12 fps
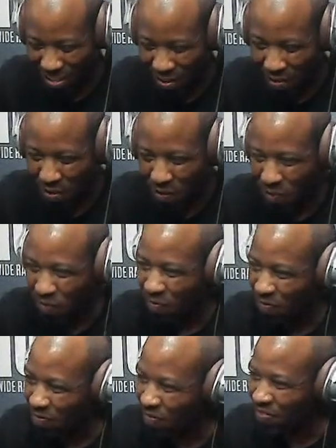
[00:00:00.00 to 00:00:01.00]
keep that
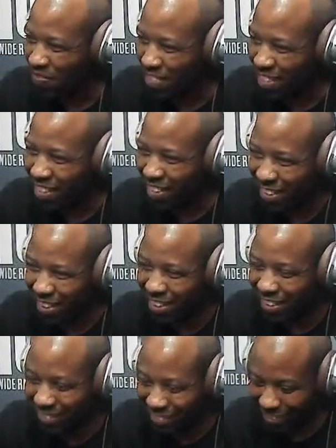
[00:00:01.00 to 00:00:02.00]
COVID Philly out
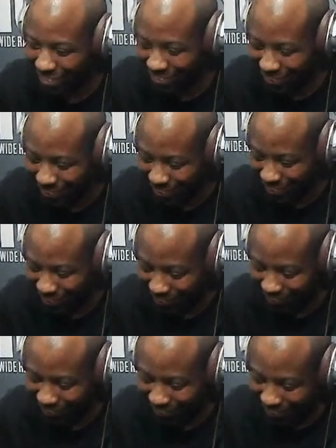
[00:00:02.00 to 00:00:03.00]
there. We don't need
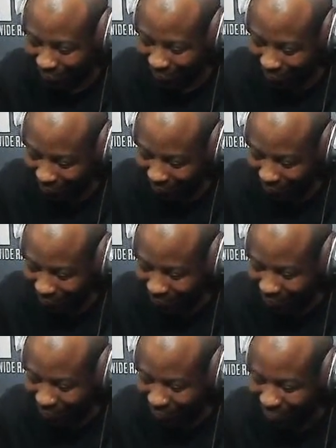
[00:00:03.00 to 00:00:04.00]
none of that stuff.
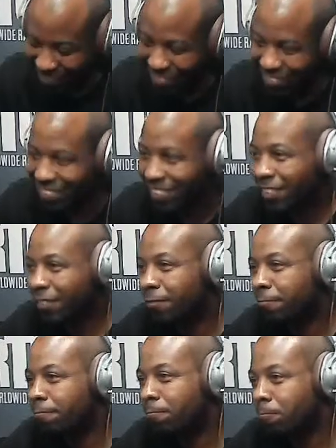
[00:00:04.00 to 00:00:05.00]
But yeah, we're glad to
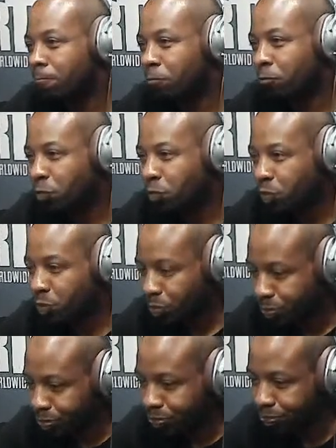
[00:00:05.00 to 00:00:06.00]
see you back
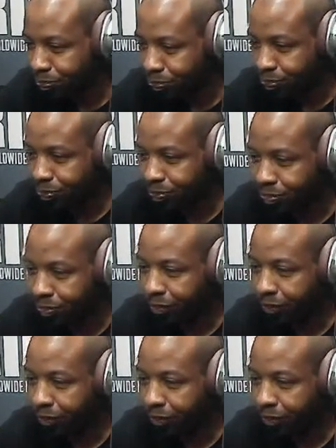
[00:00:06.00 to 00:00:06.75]
safe, brother.